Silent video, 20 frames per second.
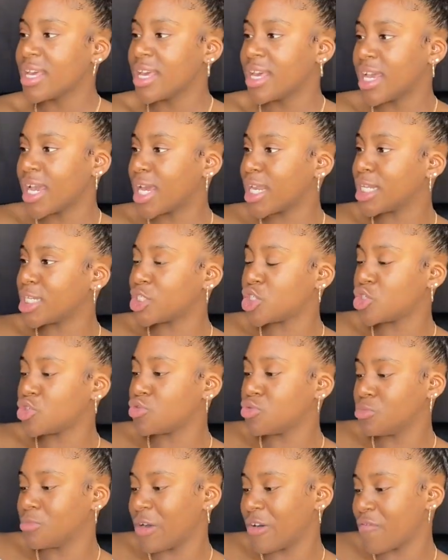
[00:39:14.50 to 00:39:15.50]
And then she
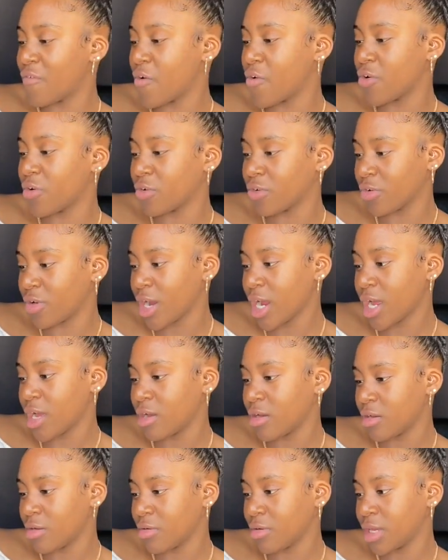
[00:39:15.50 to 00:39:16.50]
threw my phone on the
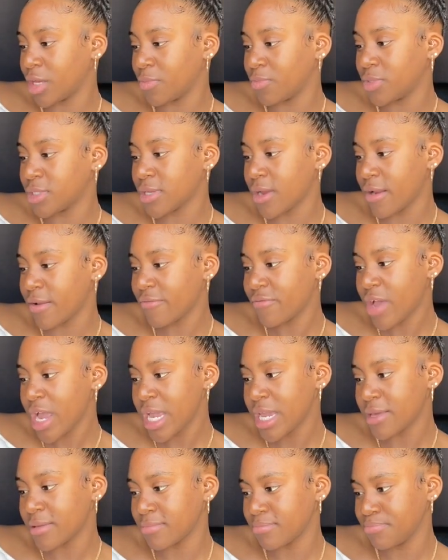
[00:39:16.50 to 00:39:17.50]
ground, and we started
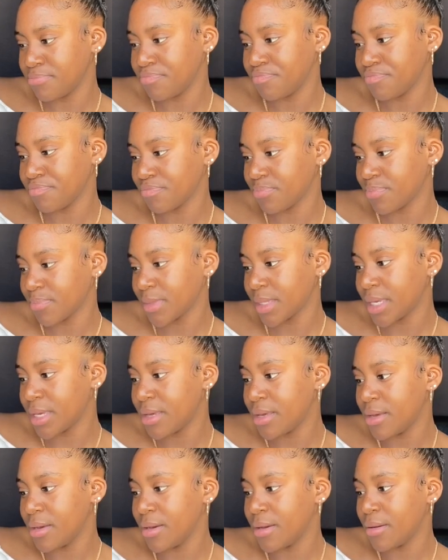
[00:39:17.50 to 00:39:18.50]
fighting.
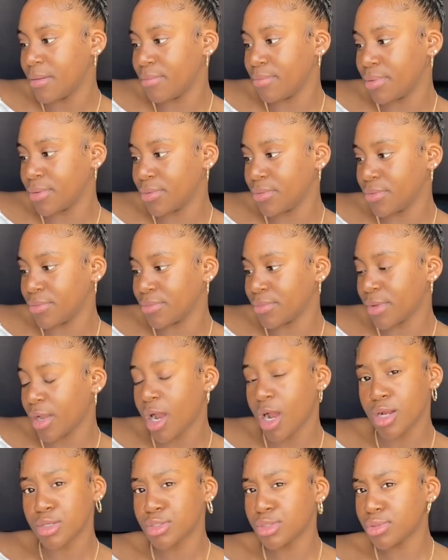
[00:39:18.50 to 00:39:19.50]
Boom.
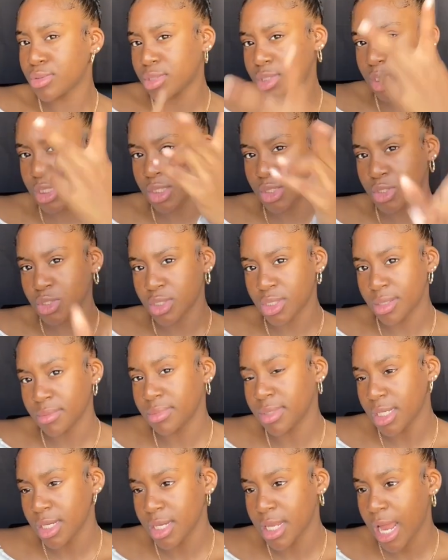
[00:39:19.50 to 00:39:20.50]
Her 2 sisters
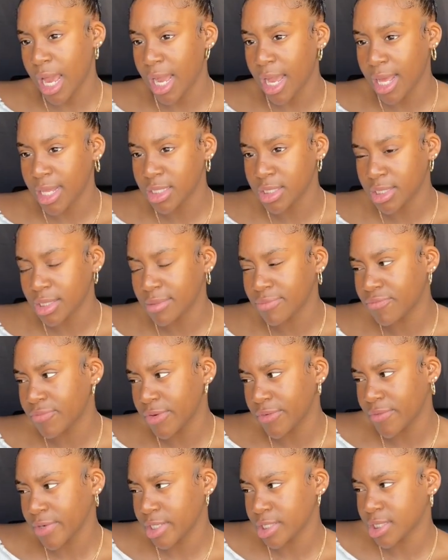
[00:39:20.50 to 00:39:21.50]
jumped in. I got jumped for the
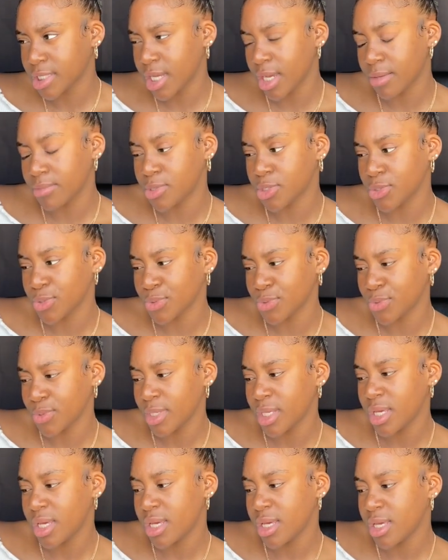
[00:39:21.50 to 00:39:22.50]
first time too.
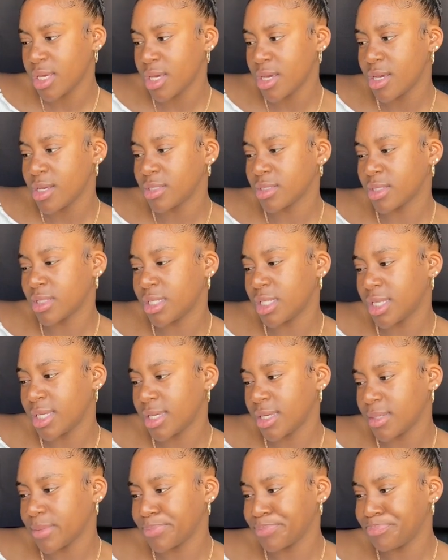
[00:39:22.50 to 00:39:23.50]
So
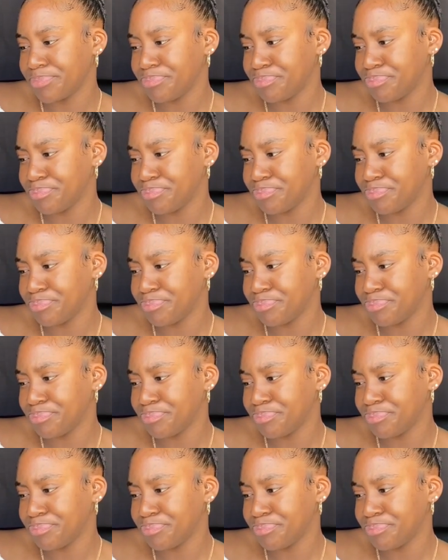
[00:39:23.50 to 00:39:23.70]
then